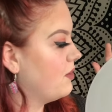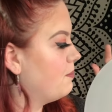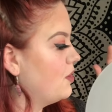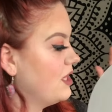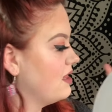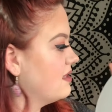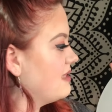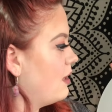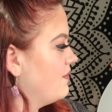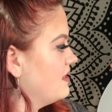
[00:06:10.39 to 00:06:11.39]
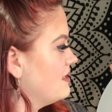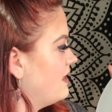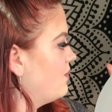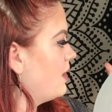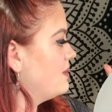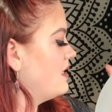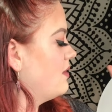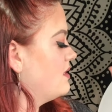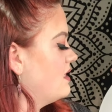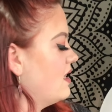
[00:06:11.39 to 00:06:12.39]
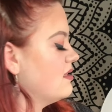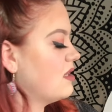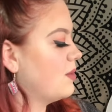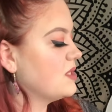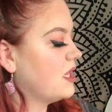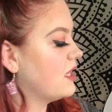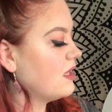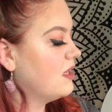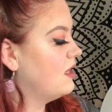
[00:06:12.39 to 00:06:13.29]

pulling this out of the sleeve when I was downstairs, and I was like,